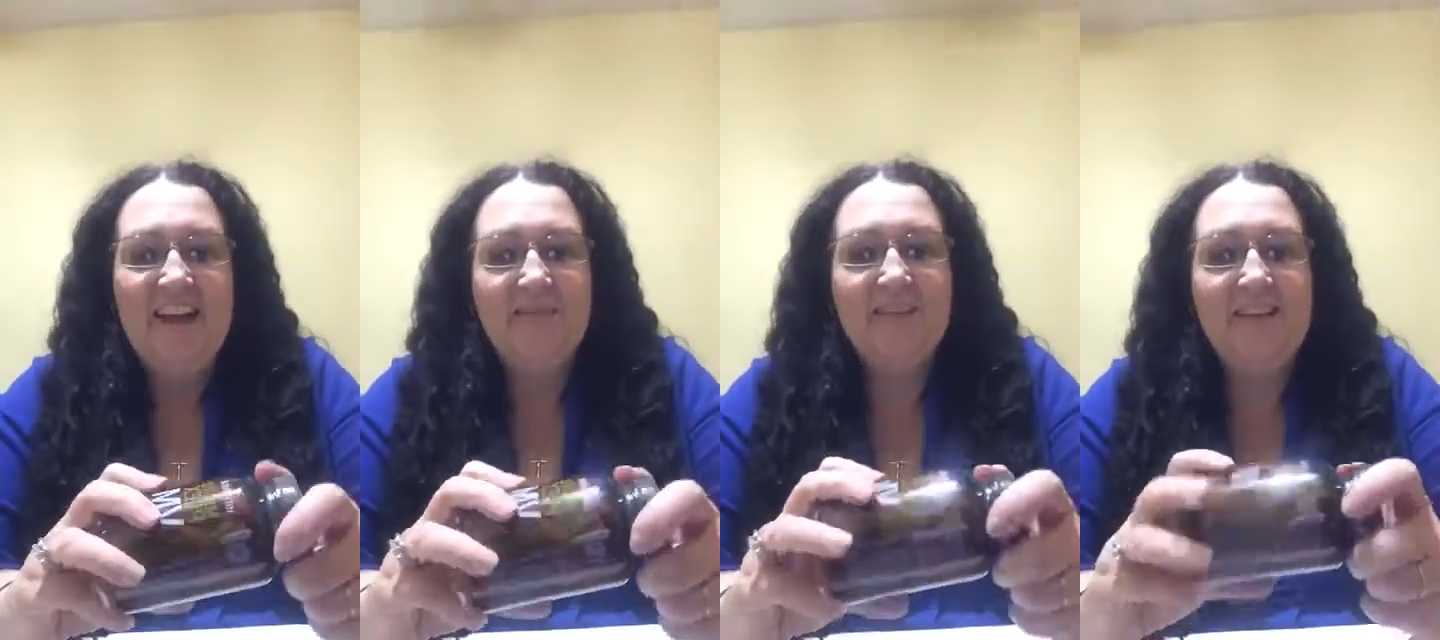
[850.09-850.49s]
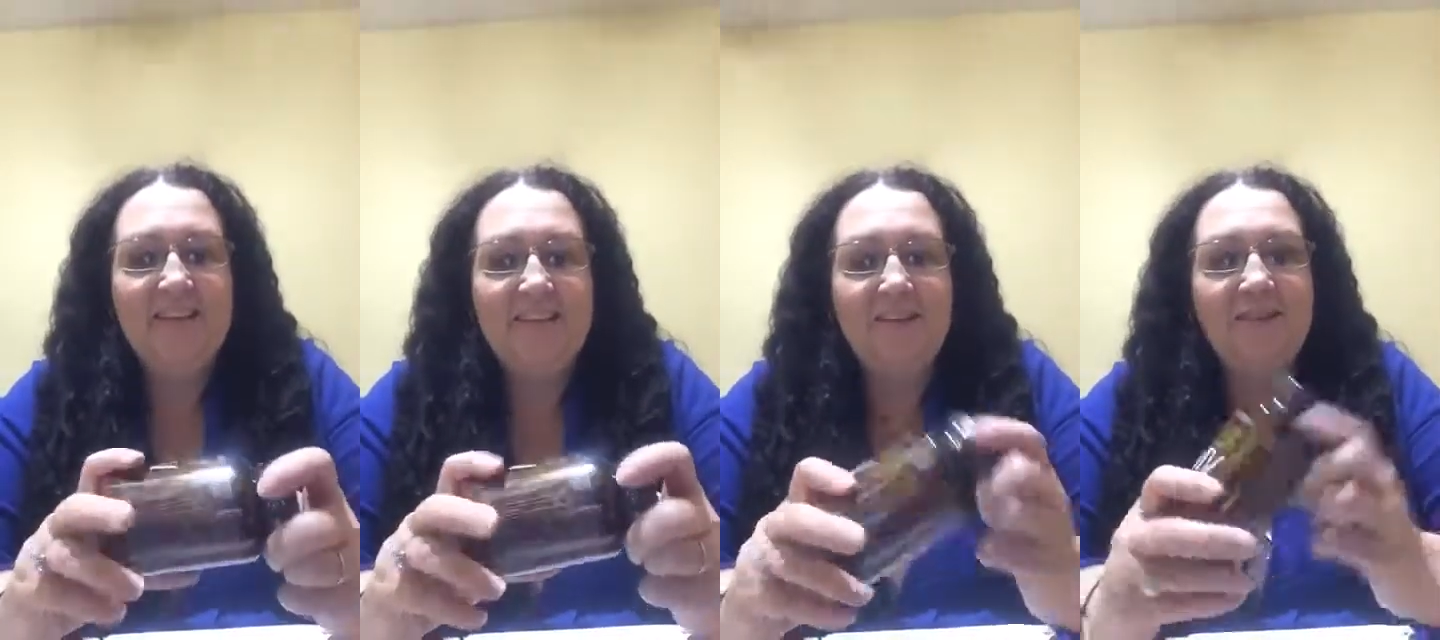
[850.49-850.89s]
I'm glad
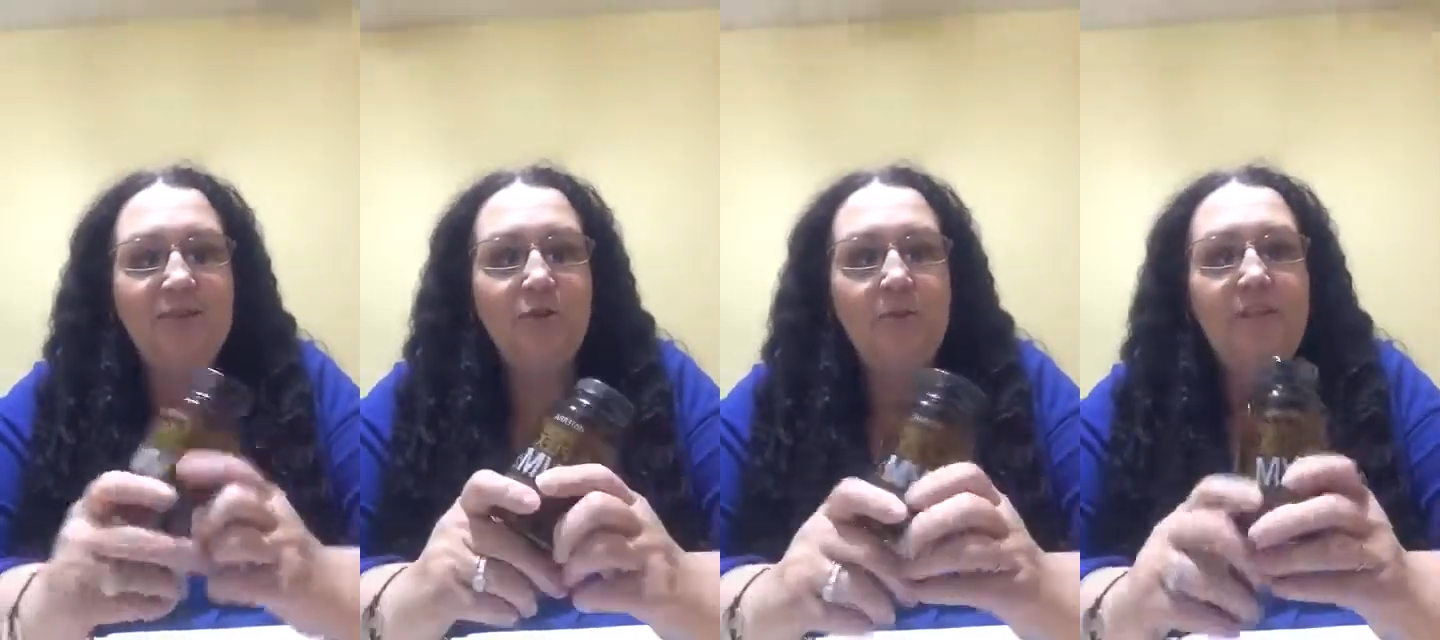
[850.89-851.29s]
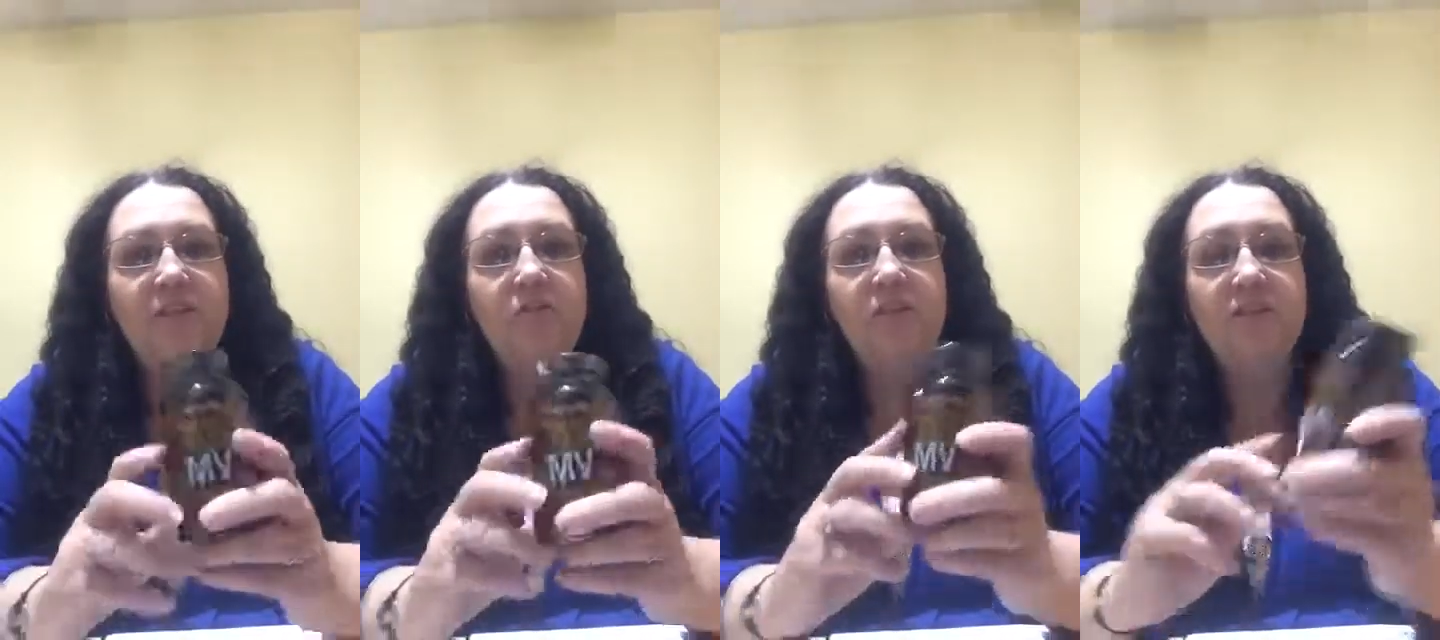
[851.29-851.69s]
y'all could join me.
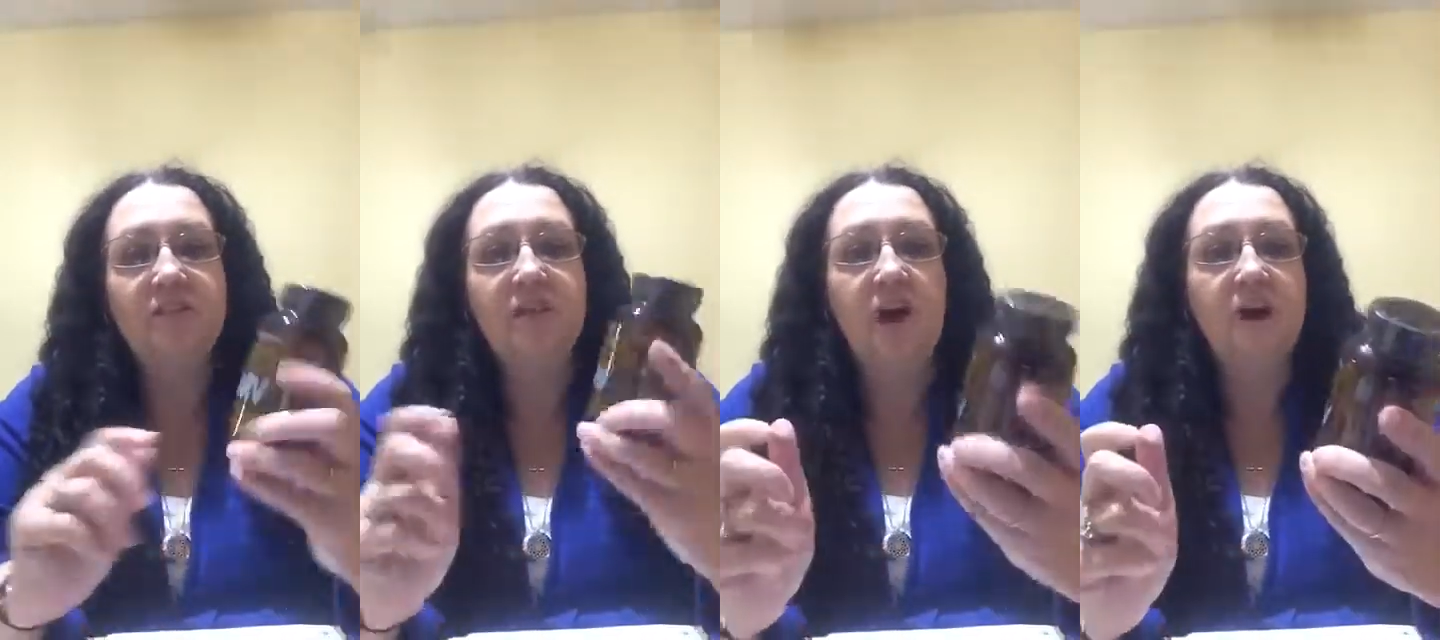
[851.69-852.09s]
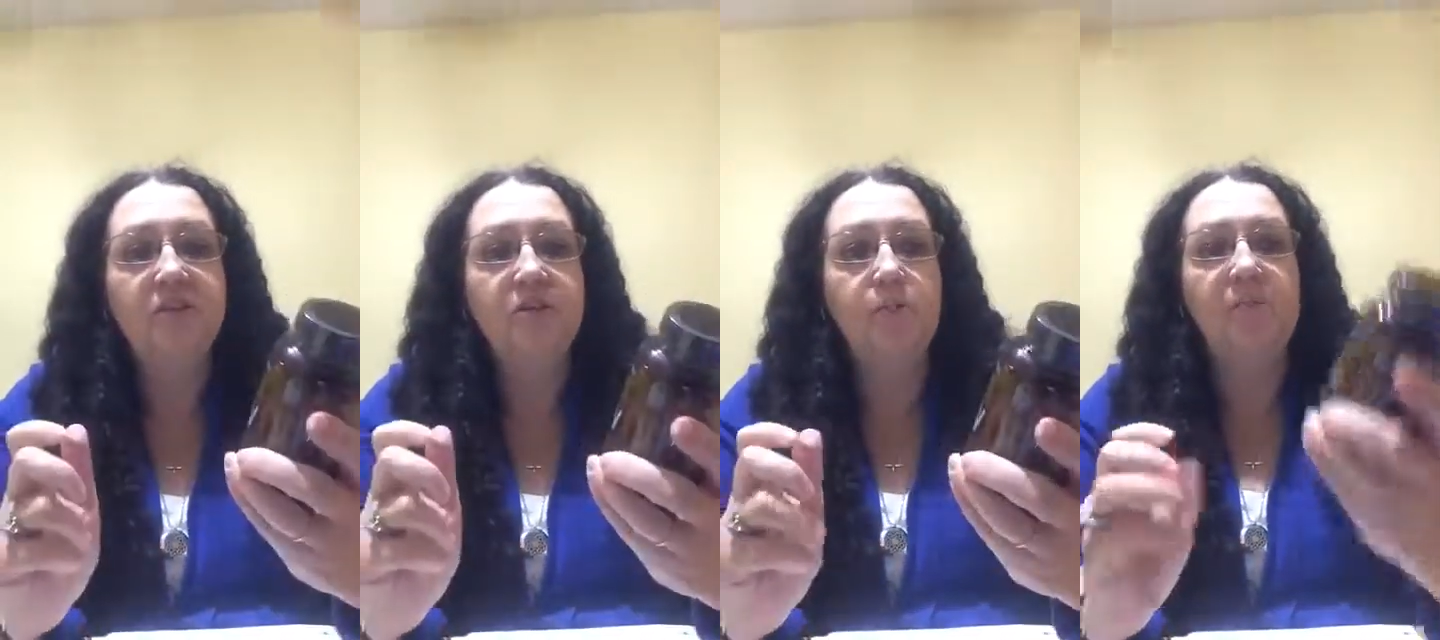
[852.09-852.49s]
So this is
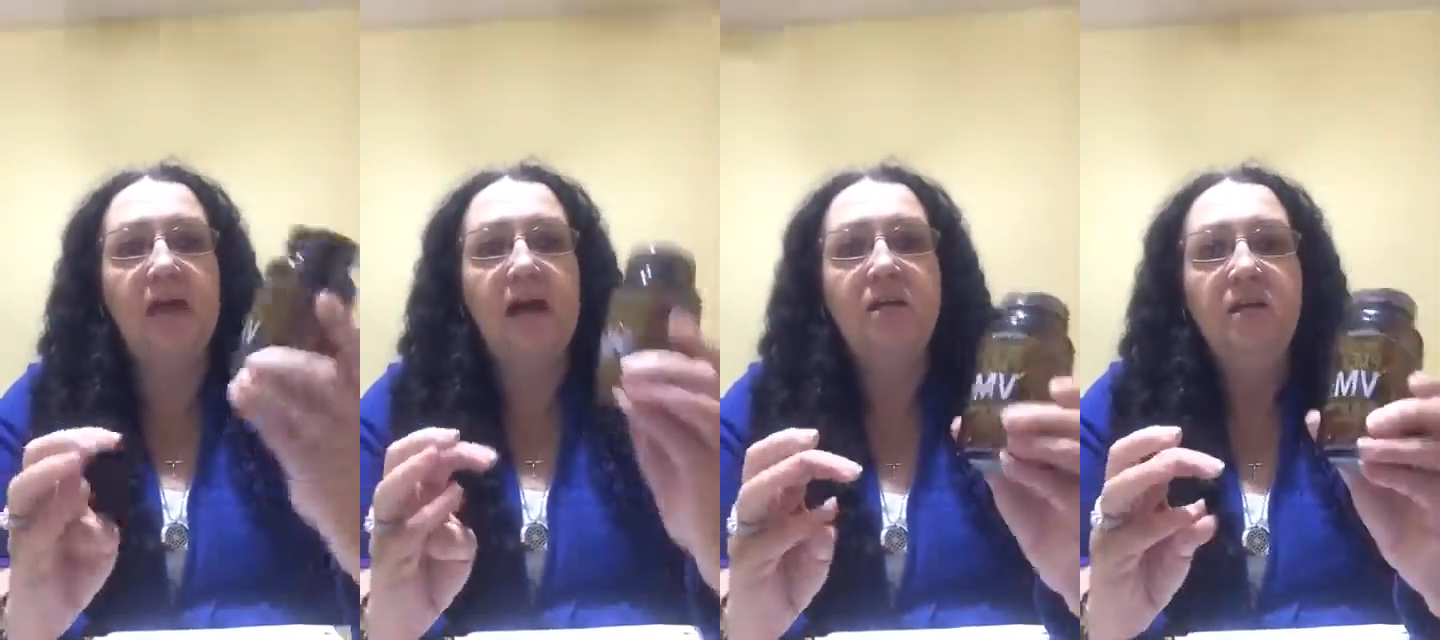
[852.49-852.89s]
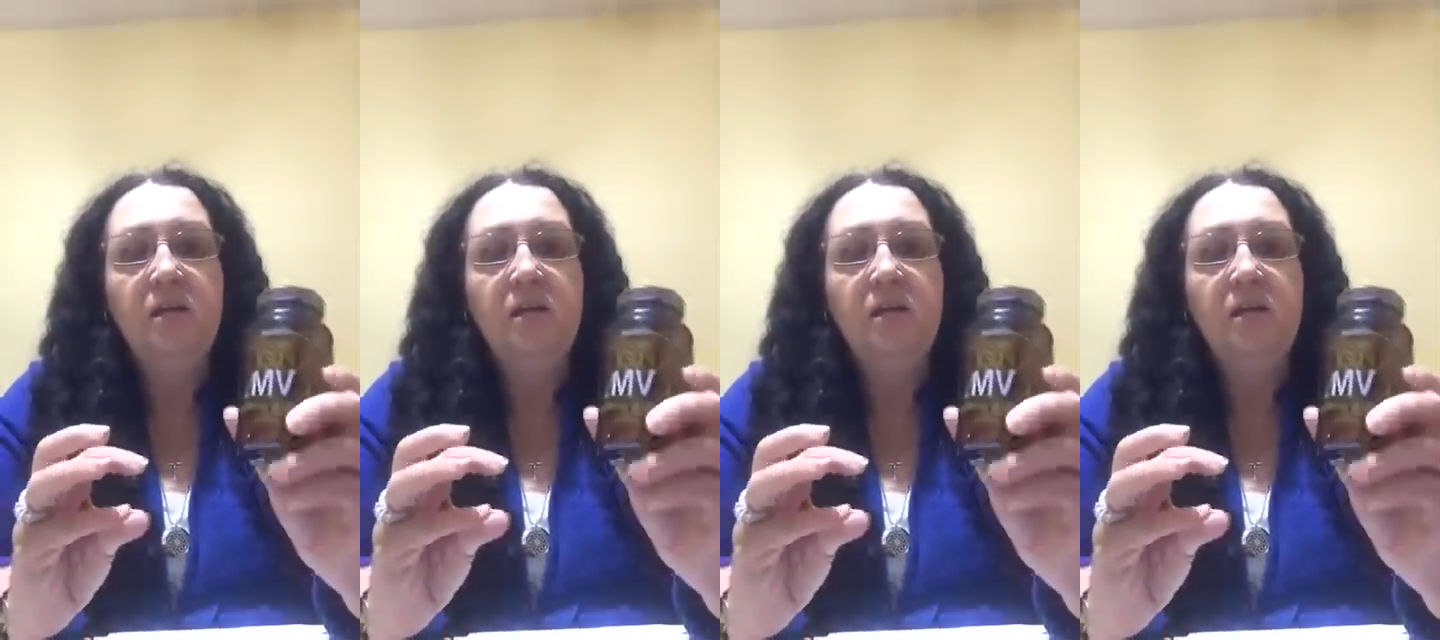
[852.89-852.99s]
awesome that